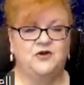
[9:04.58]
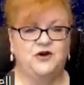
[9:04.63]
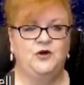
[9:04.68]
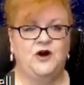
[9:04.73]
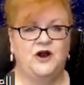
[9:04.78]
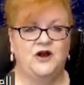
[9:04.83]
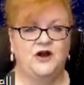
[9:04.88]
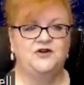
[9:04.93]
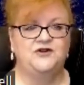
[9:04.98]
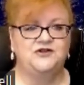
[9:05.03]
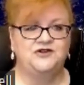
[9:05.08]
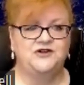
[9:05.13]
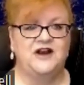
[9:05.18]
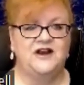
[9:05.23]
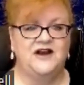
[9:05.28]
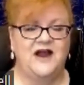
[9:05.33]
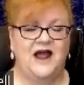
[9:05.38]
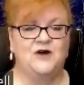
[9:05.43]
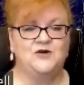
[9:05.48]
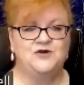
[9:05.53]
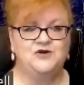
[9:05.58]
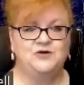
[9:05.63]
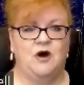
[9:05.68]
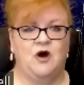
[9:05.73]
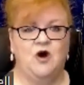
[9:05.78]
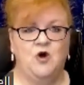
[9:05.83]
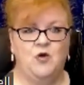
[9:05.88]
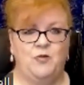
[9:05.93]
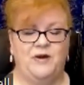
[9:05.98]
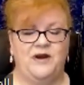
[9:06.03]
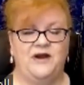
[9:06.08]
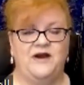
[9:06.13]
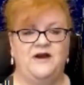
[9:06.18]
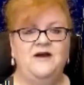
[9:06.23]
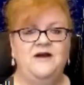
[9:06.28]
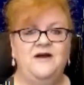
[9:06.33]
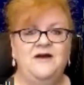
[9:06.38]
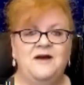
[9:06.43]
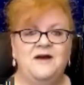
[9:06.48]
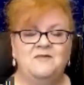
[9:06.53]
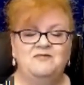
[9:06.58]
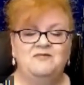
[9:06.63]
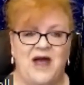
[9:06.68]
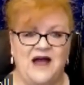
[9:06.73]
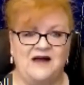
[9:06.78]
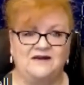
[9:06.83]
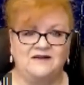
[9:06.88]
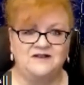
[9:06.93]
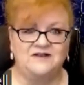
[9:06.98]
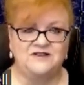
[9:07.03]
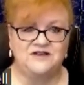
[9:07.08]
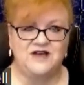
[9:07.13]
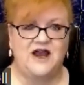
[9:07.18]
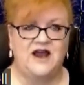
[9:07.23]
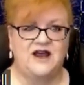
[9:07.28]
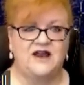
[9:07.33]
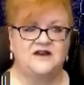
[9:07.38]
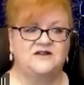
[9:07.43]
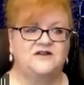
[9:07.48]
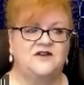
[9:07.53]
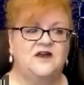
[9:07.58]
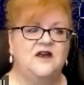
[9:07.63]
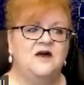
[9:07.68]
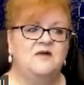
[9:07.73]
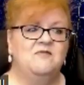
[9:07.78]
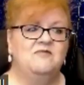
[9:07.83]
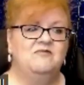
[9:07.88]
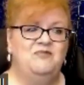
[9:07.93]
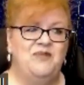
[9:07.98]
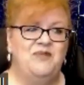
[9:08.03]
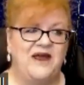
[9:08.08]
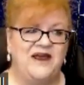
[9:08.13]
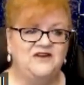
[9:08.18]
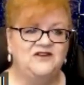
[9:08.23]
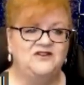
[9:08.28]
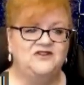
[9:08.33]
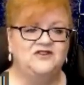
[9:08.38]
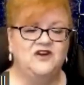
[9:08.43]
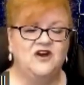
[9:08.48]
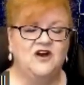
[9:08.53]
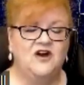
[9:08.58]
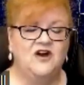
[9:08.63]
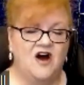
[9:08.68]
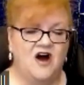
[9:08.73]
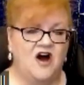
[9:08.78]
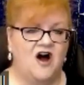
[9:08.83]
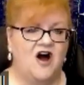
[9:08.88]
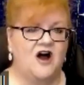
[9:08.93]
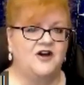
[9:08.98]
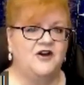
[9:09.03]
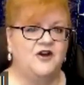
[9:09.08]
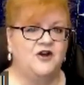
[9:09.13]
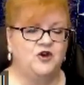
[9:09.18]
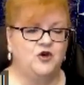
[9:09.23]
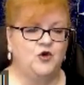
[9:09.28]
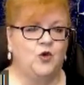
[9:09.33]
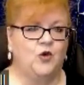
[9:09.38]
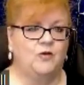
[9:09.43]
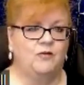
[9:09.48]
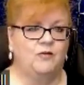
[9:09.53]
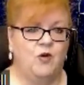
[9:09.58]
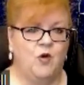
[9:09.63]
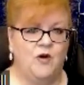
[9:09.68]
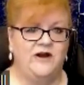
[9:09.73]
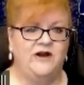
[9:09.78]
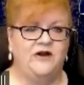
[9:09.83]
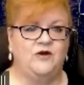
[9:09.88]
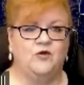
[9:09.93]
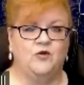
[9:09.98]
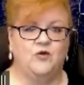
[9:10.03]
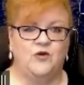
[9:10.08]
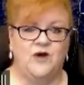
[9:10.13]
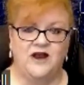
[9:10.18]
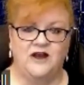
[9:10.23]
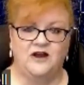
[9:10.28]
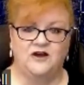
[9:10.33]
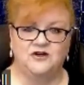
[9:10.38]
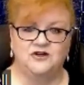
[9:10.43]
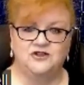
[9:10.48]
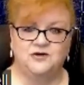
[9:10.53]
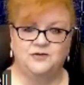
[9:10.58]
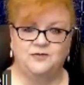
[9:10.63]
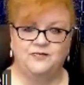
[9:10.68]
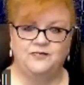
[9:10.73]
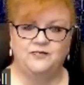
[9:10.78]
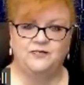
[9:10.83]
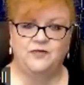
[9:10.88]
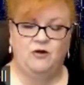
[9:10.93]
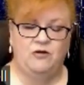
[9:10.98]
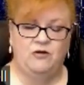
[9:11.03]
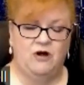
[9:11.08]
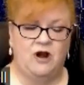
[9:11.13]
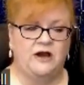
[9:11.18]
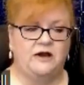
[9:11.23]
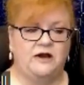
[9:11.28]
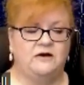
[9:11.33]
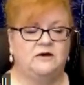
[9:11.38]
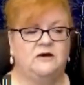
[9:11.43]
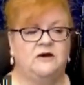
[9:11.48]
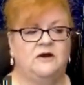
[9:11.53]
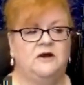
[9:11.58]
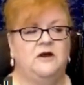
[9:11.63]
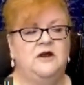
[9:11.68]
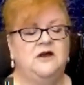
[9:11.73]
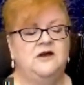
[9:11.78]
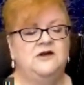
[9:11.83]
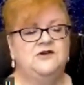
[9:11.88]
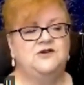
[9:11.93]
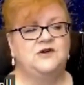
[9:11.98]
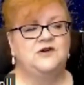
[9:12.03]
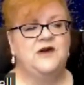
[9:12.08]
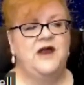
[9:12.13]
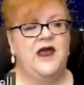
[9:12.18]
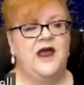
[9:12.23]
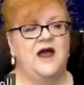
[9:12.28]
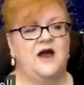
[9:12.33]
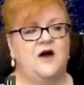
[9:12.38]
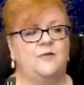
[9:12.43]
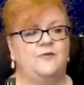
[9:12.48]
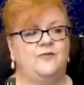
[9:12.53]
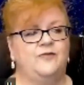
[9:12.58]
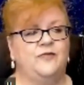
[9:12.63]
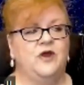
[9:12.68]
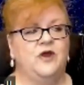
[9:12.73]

for you to understand how to open balanced hands based on your point range. All right. So now,